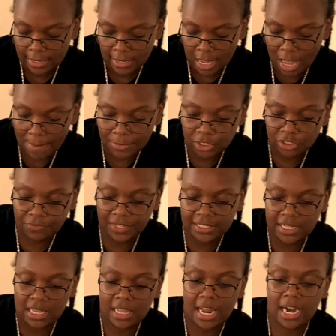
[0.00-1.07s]
Um, it just fits
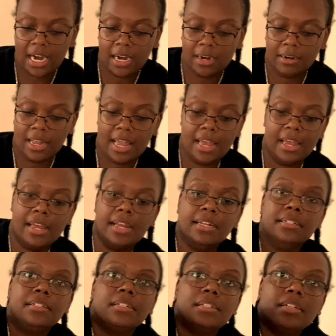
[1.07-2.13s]
in there
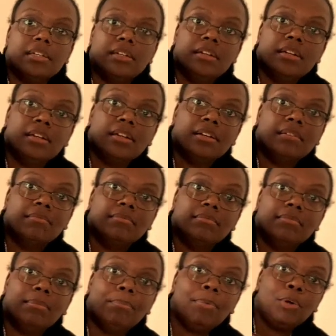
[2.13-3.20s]
and
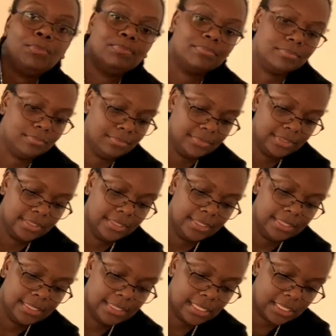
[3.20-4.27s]
boom,
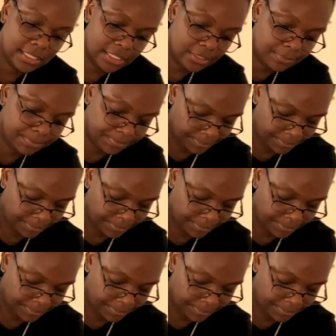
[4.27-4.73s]
done deal.